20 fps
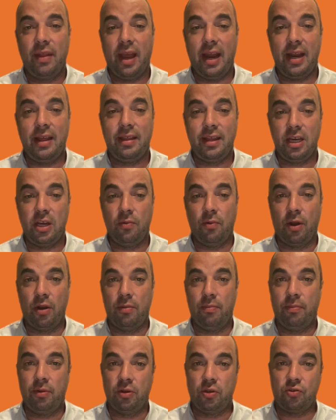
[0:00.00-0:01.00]
Anything you
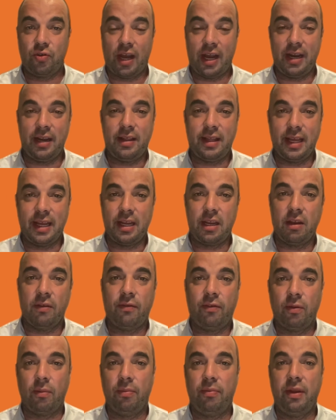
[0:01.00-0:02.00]
want, but try and think
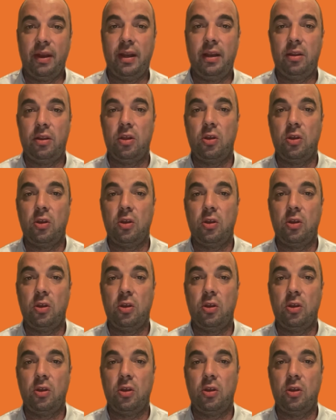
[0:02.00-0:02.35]
of something